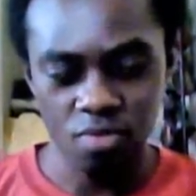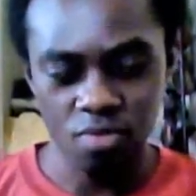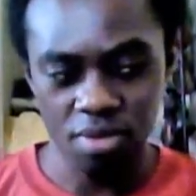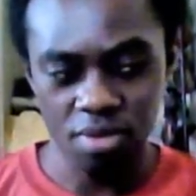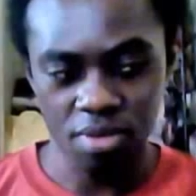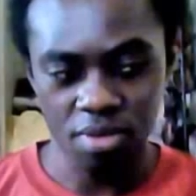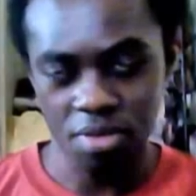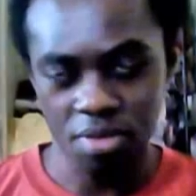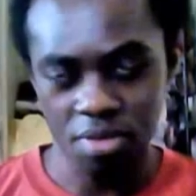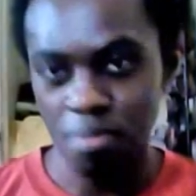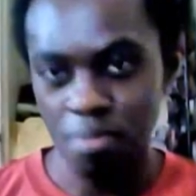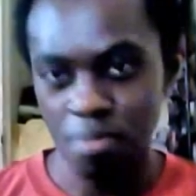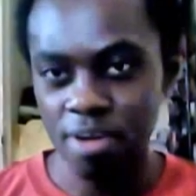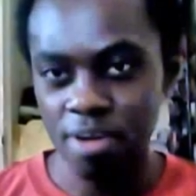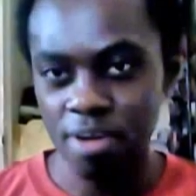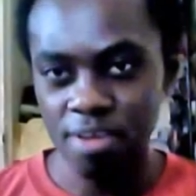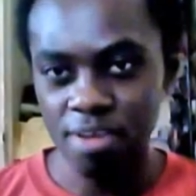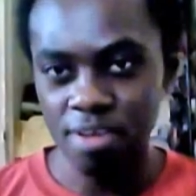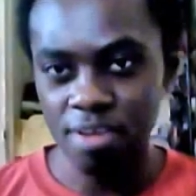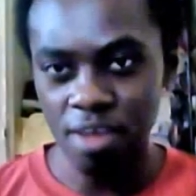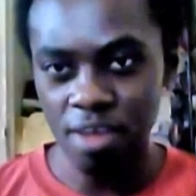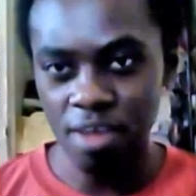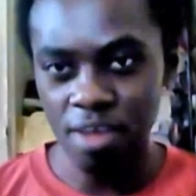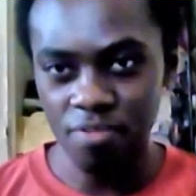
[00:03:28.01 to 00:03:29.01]
the
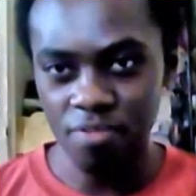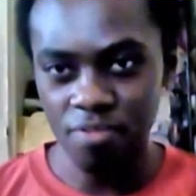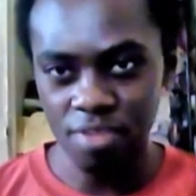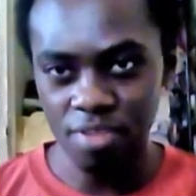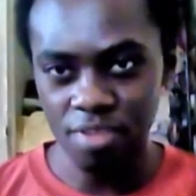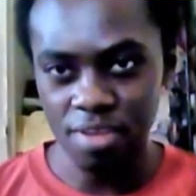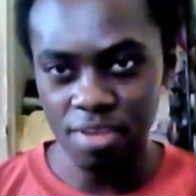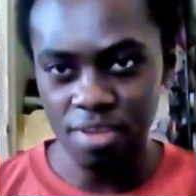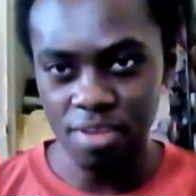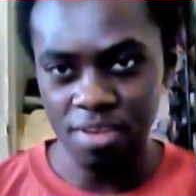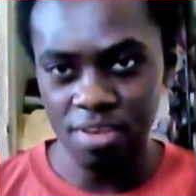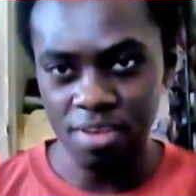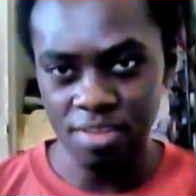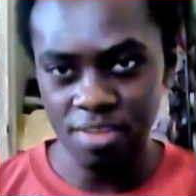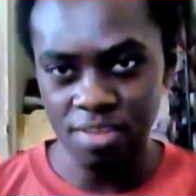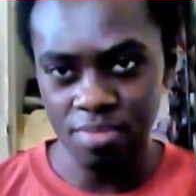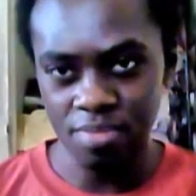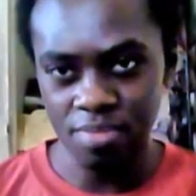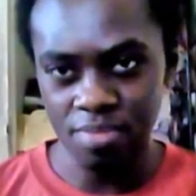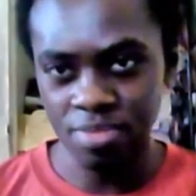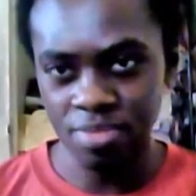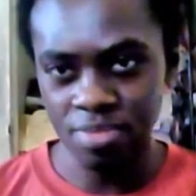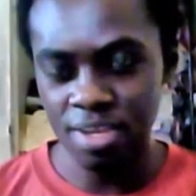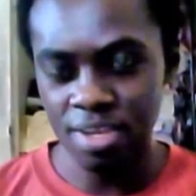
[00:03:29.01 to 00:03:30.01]
body of the
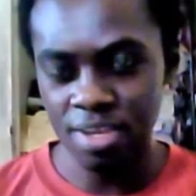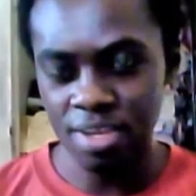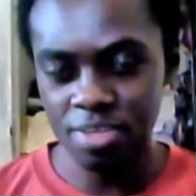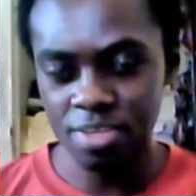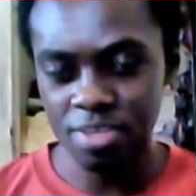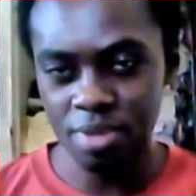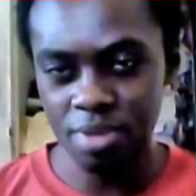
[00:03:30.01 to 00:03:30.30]
Sunny's